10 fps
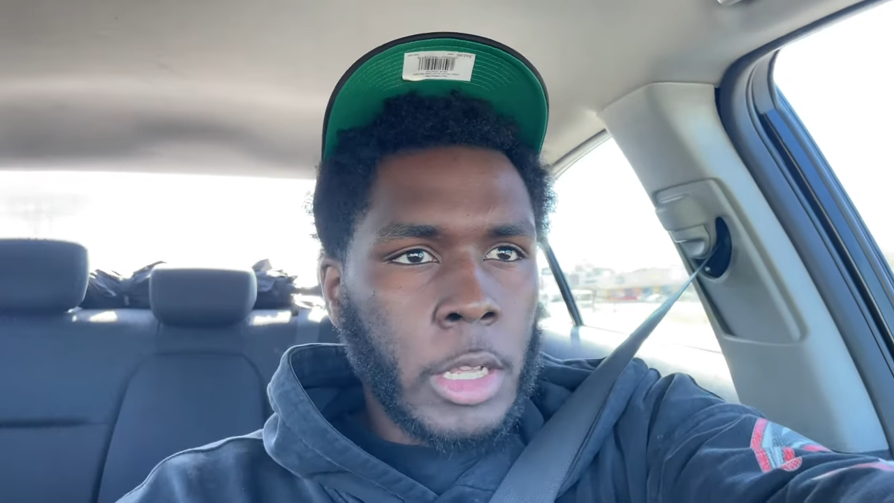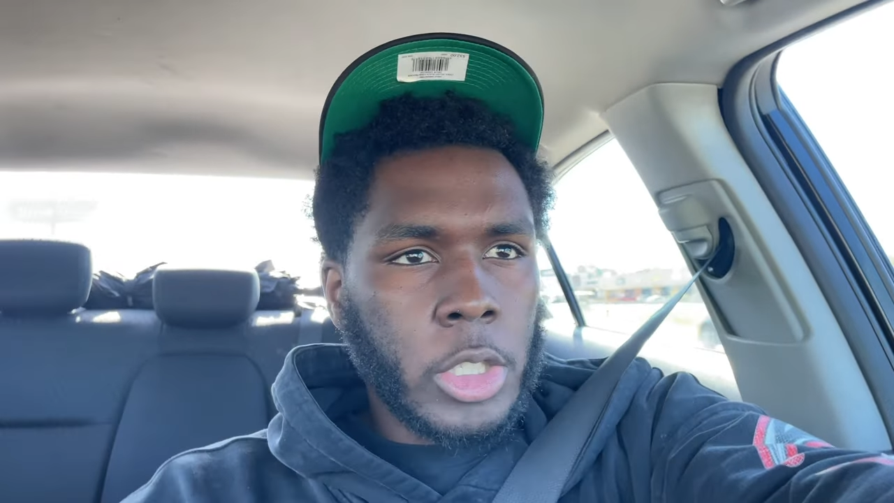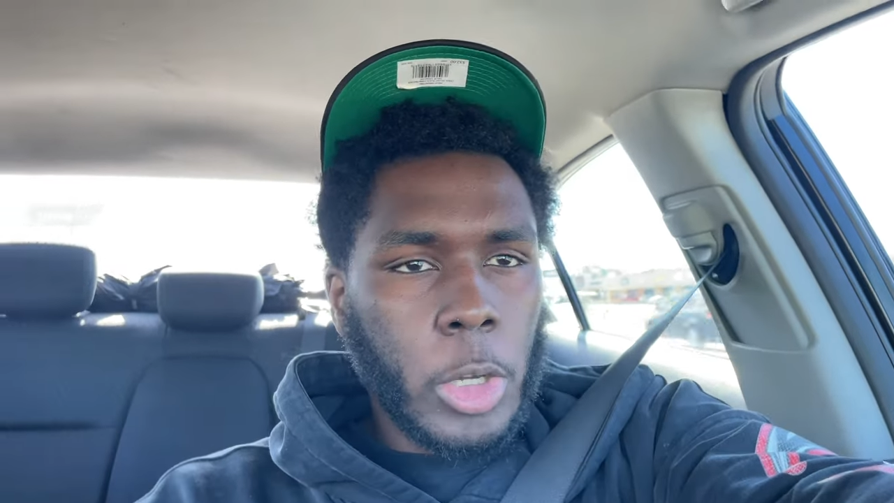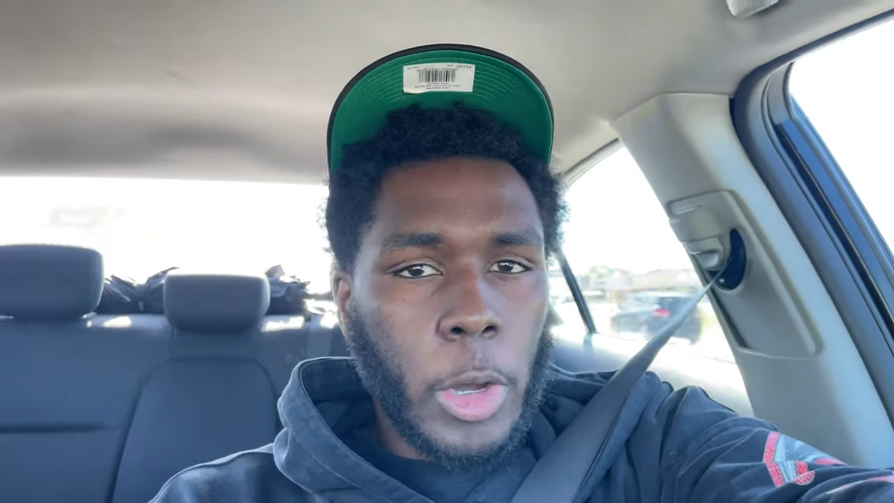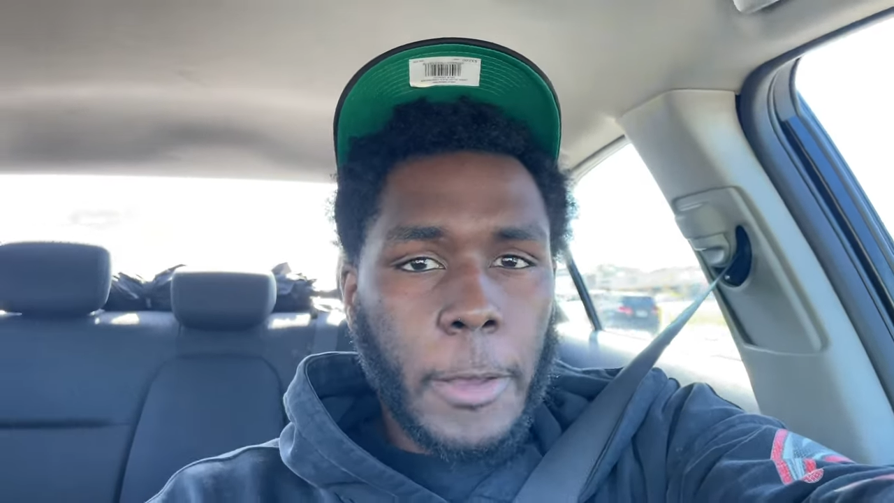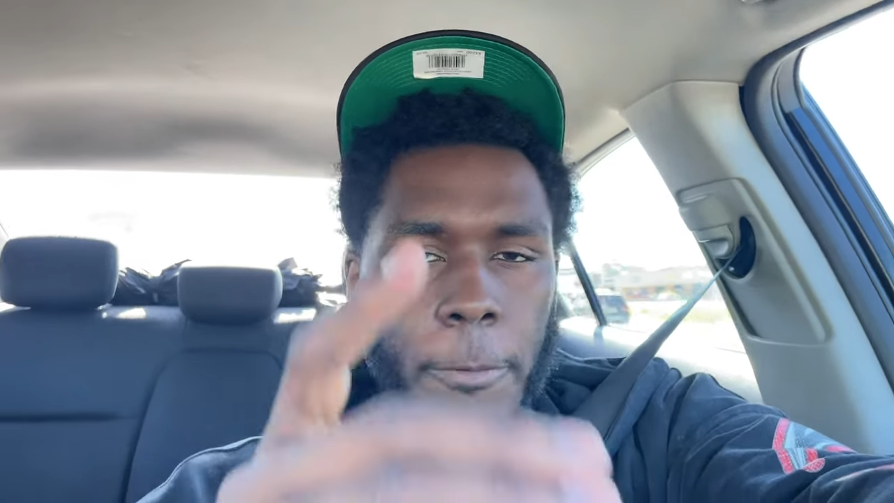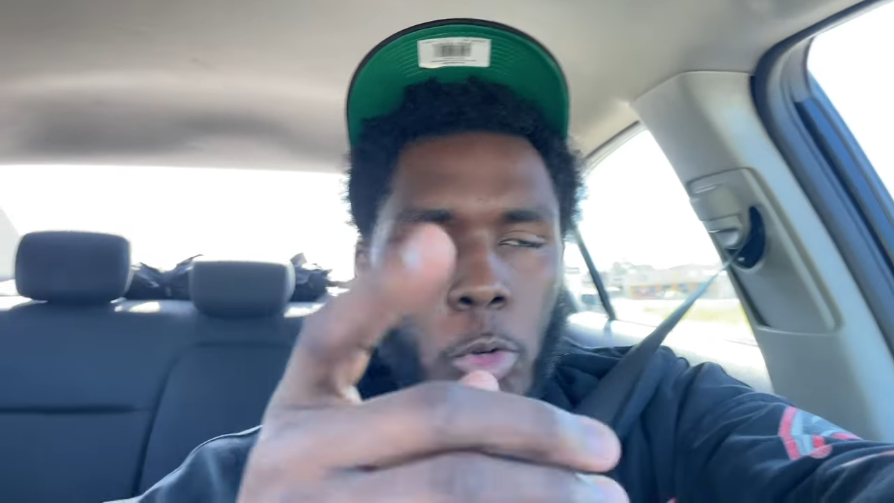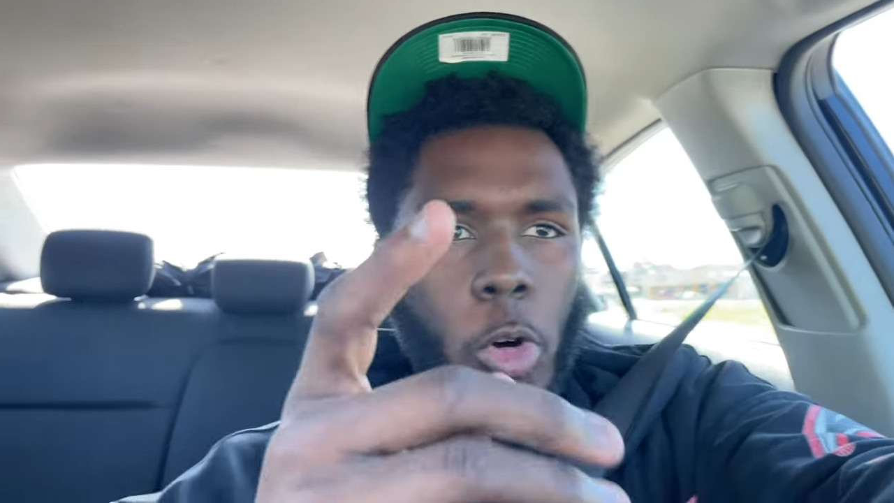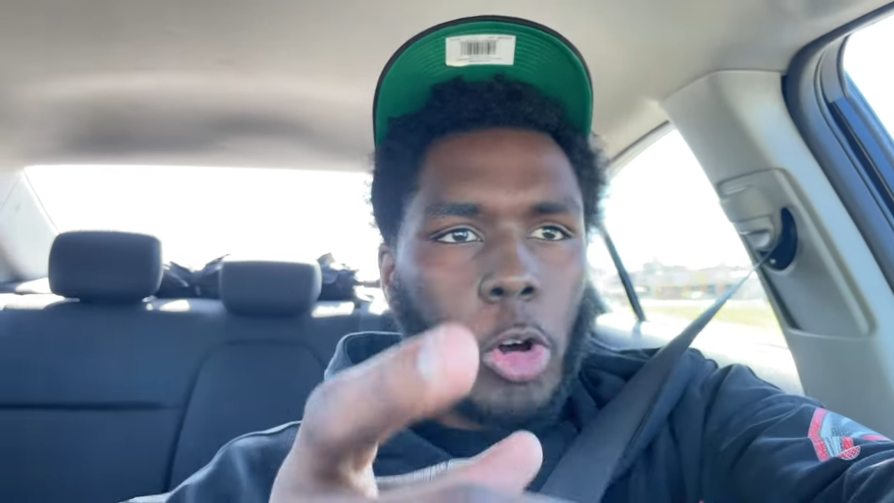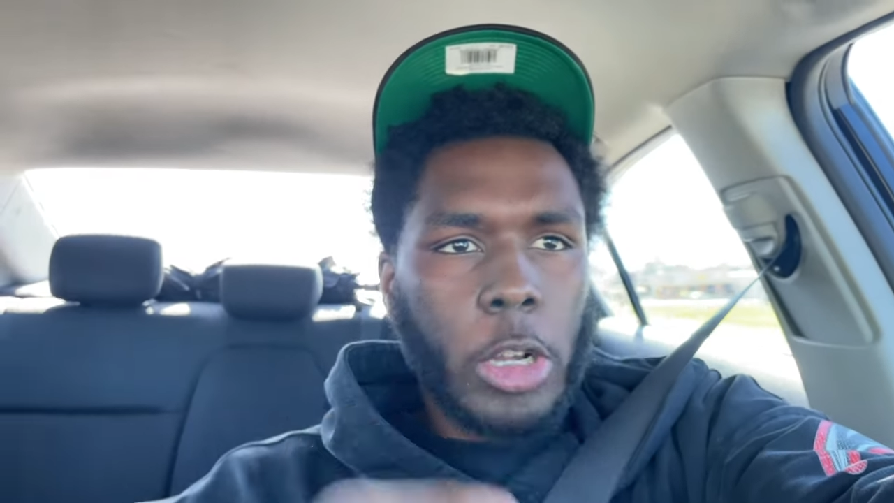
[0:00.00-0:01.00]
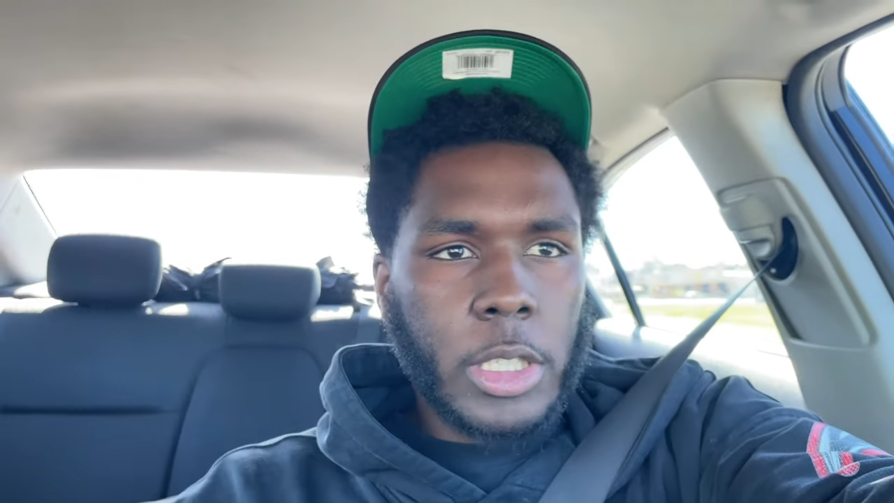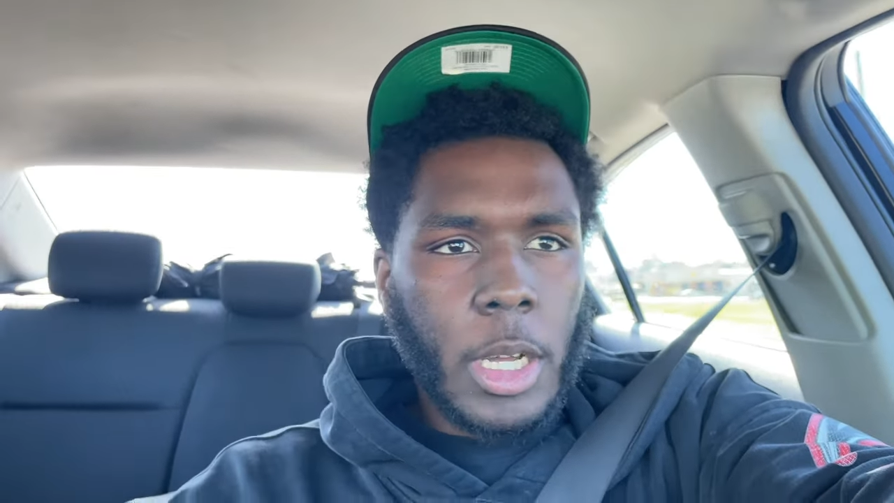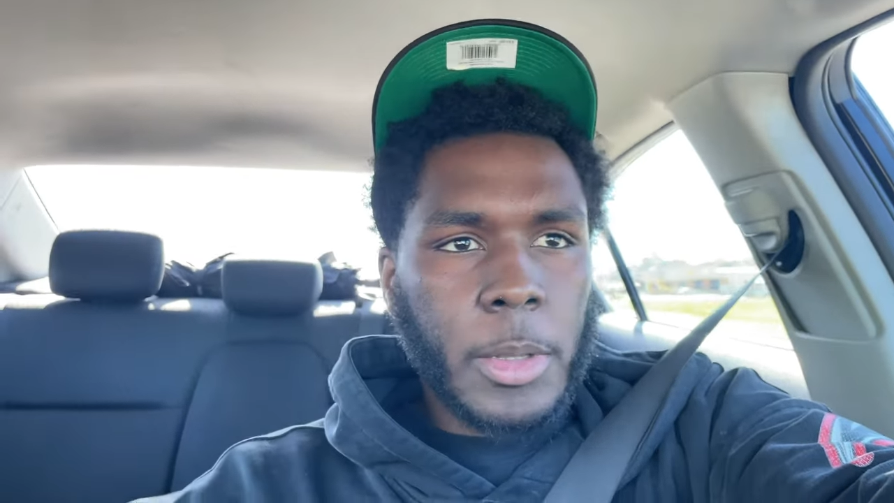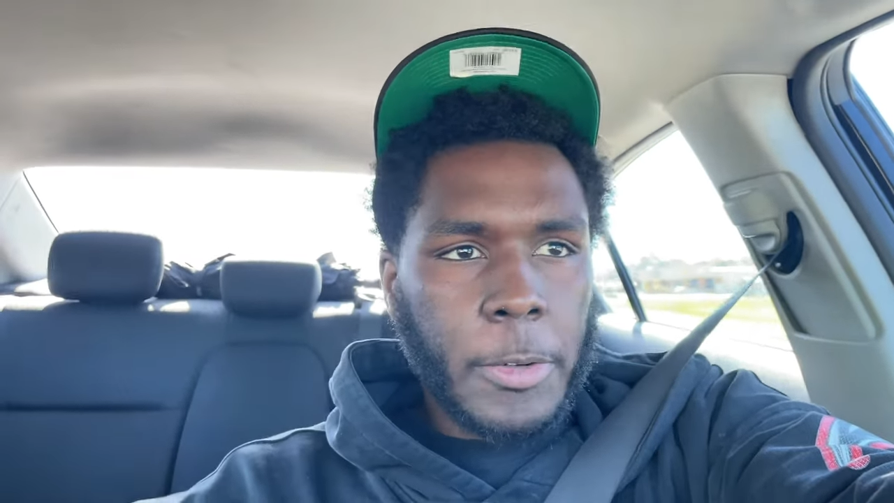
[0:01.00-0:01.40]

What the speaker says: So if you order something